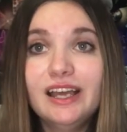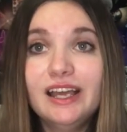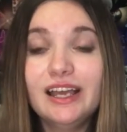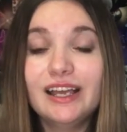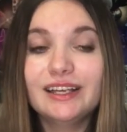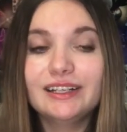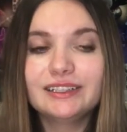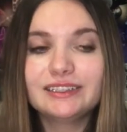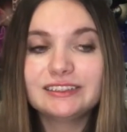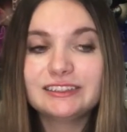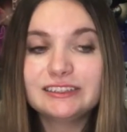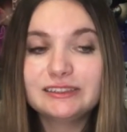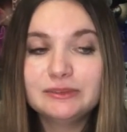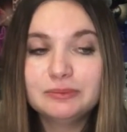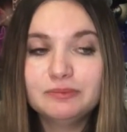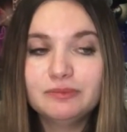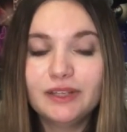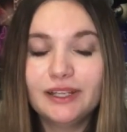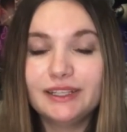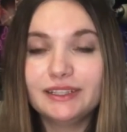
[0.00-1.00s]
and
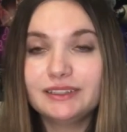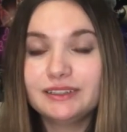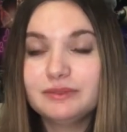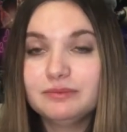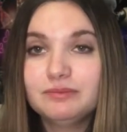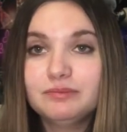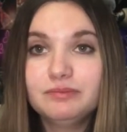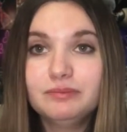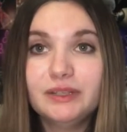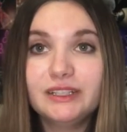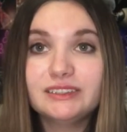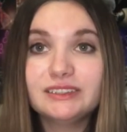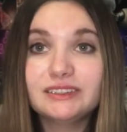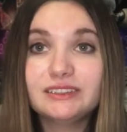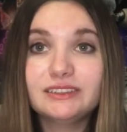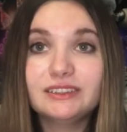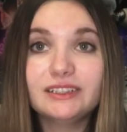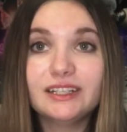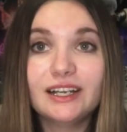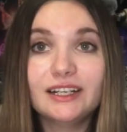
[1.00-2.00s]
like
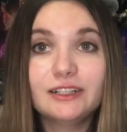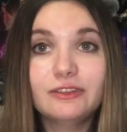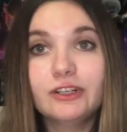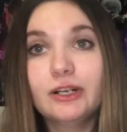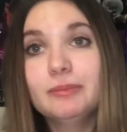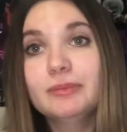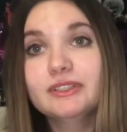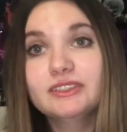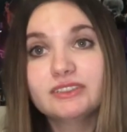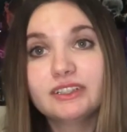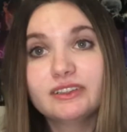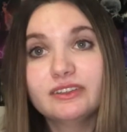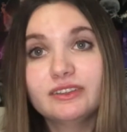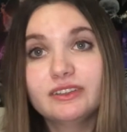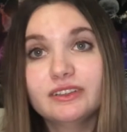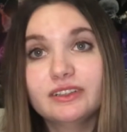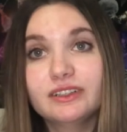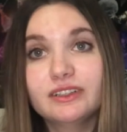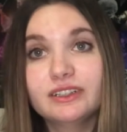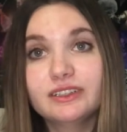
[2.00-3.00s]
basically kind of represent
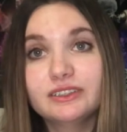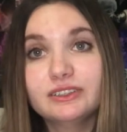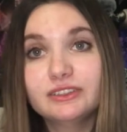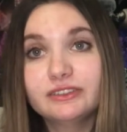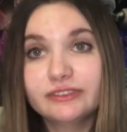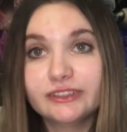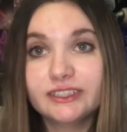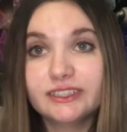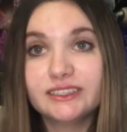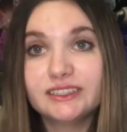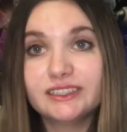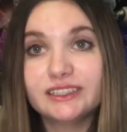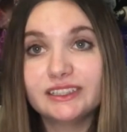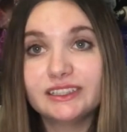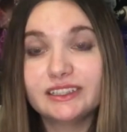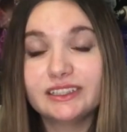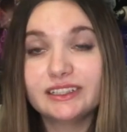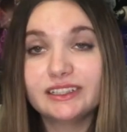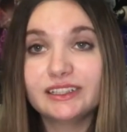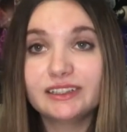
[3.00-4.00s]
the
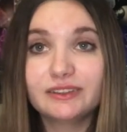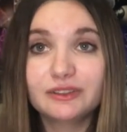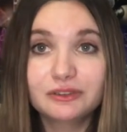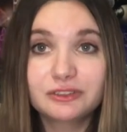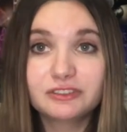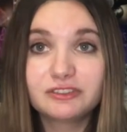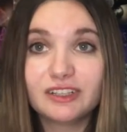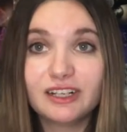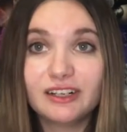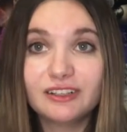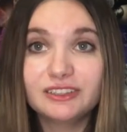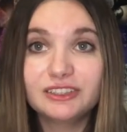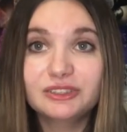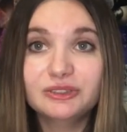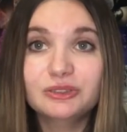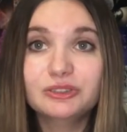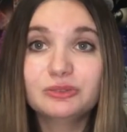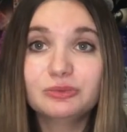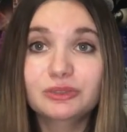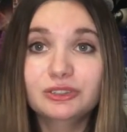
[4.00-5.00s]
university in those
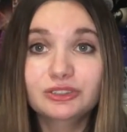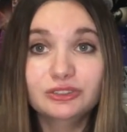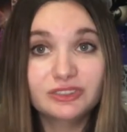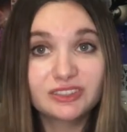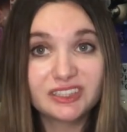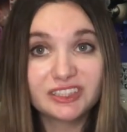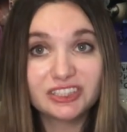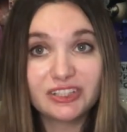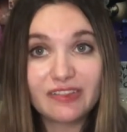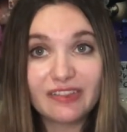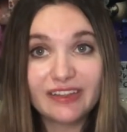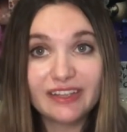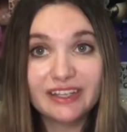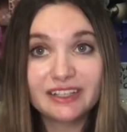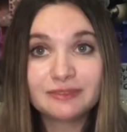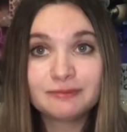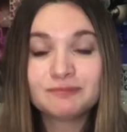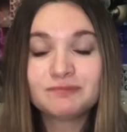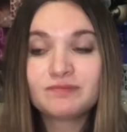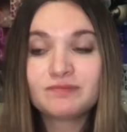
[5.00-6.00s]
values, would do such a thing.